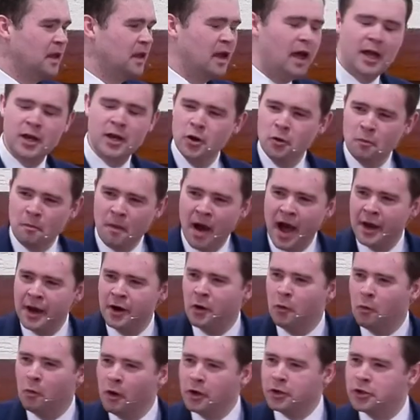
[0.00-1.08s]
And no
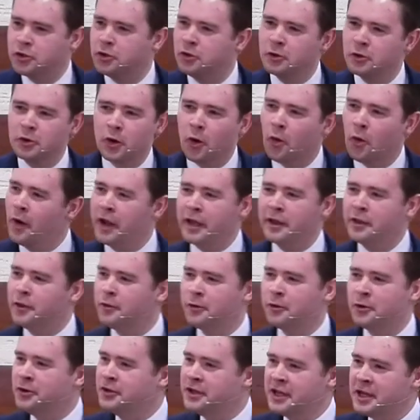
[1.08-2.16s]
matter what you're going
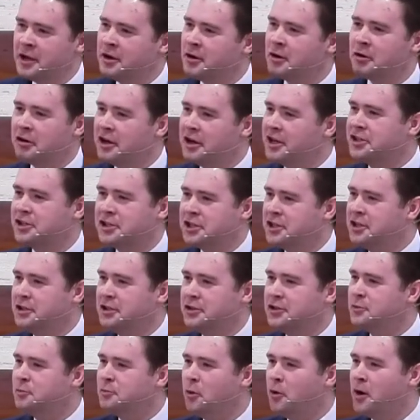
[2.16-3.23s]
through, dear Christian,
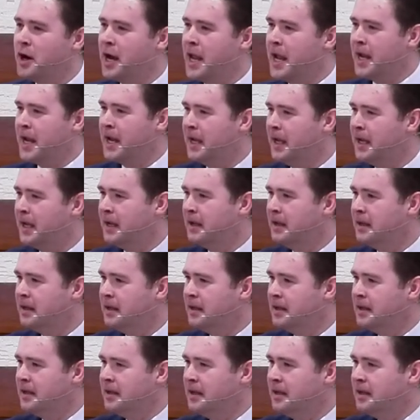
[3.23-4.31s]
this morning,
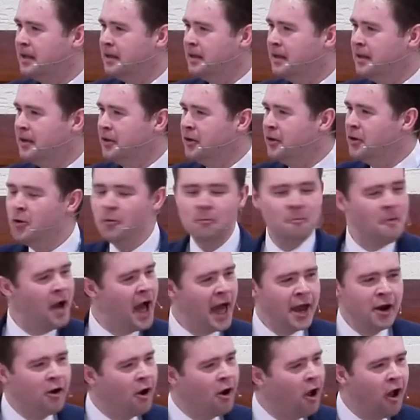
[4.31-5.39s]
no
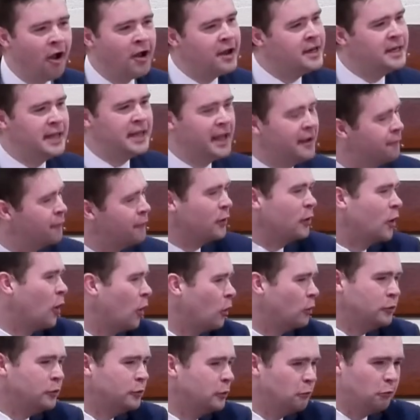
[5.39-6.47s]
matter how
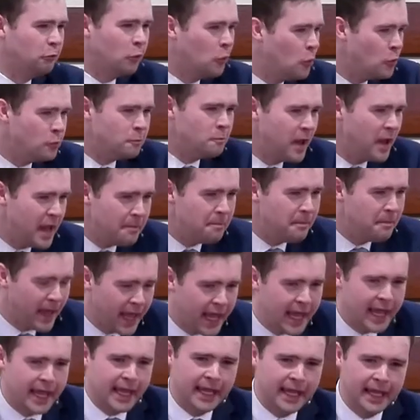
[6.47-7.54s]
difficult the road may
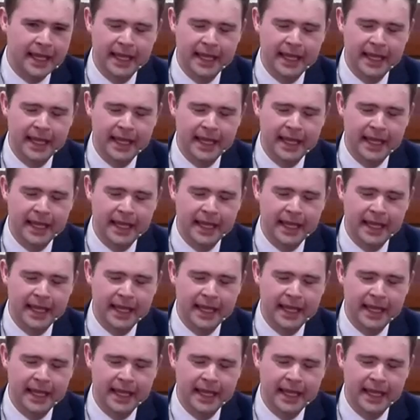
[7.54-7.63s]
be,